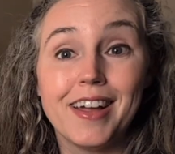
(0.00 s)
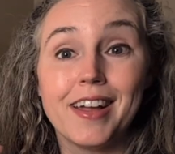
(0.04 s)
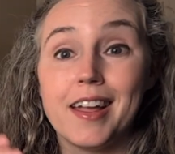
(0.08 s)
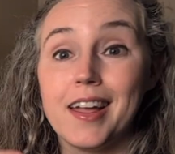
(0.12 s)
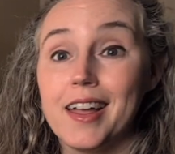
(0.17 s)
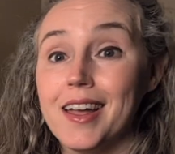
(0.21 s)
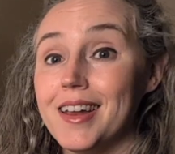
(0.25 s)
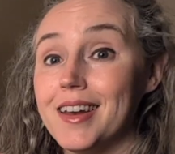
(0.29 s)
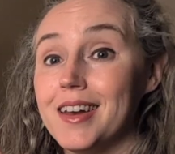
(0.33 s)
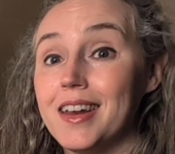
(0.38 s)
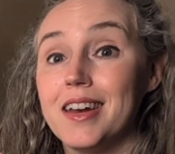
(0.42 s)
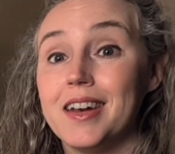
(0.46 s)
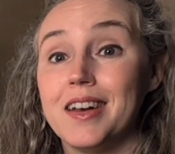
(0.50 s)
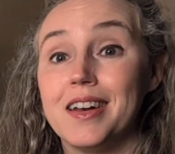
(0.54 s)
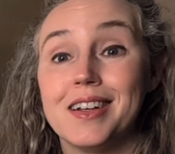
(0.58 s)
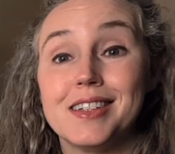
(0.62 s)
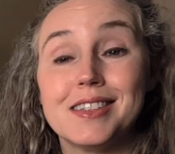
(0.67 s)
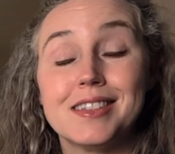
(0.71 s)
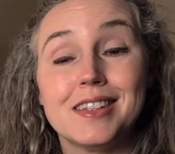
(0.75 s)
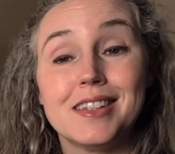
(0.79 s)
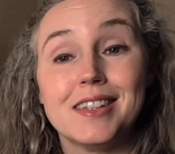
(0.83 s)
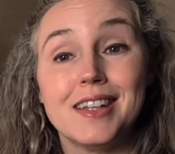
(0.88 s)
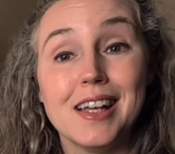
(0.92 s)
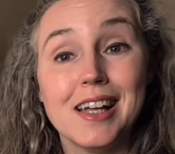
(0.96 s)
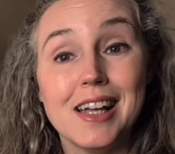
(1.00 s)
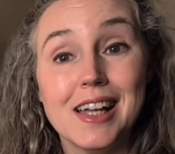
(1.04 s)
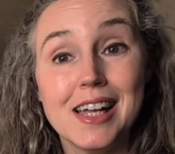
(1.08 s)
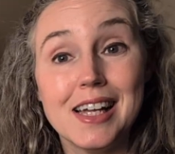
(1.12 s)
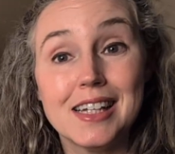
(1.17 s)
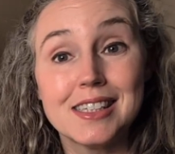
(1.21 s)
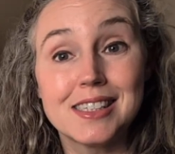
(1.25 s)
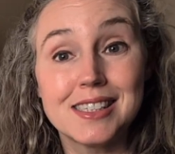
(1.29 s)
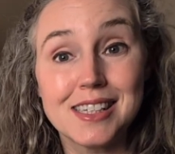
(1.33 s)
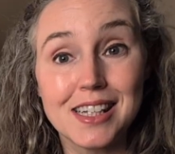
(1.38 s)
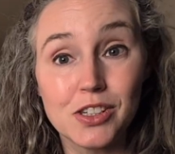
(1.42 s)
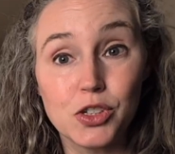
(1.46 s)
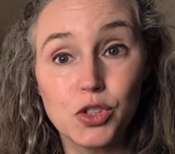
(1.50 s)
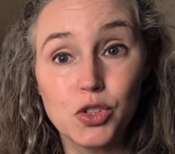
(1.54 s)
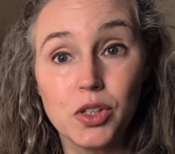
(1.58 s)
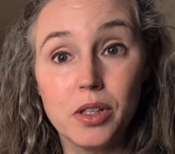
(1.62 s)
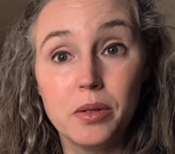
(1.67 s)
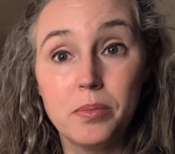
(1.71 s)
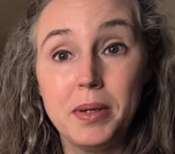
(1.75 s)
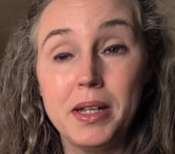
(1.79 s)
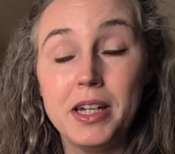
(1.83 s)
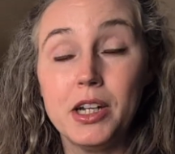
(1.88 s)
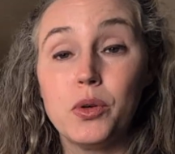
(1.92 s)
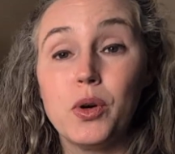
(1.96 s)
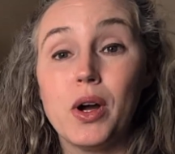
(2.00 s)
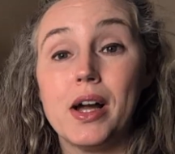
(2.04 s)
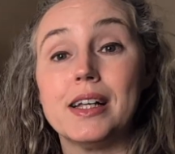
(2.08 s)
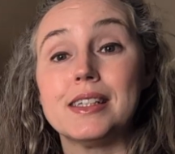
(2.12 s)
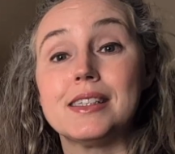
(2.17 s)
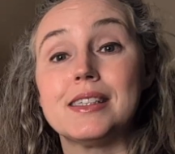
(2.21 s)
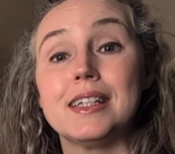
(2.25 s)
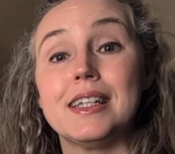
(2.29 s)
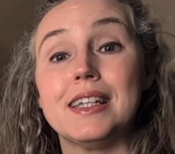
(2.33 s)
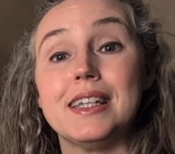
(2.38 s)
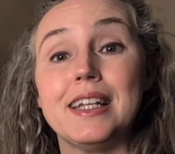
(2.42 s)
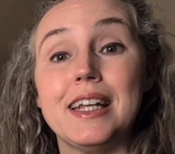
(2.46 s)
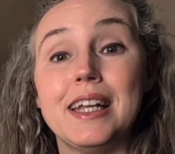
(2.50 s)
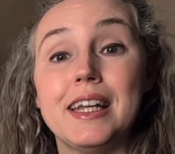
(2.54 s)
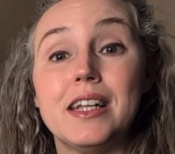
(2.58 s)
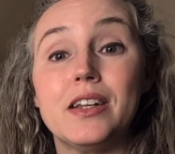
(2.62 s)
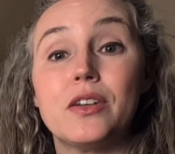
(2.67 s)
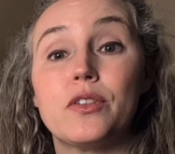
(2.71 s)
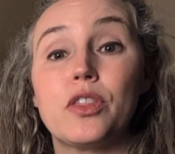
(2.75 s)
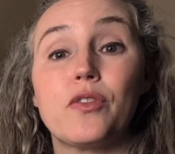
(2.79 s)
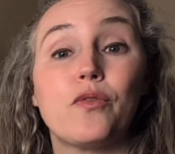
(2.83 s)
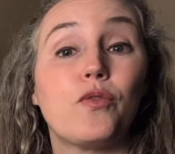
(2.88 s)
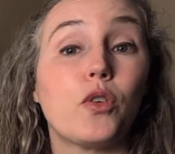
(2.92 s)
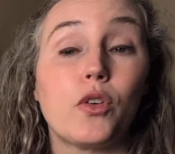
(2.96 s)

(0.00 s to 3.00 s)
again, an essential amino acid needed